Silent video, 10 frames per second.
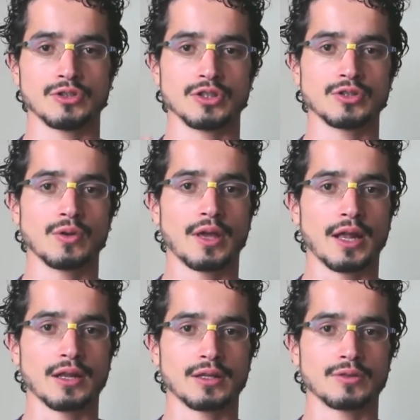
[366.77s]
just to
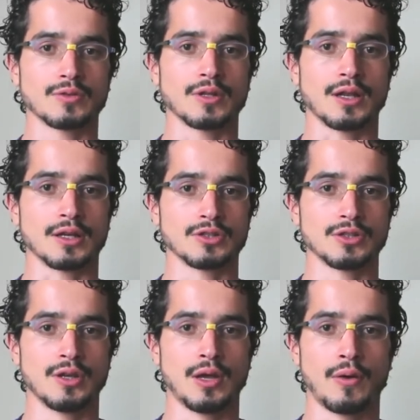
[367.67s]
get into the
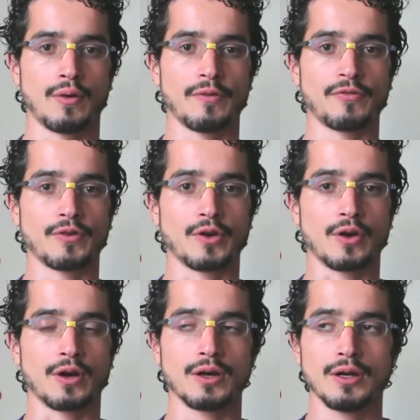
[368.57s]
lunch with
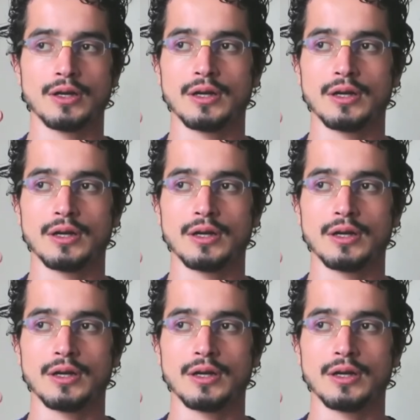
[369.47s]
your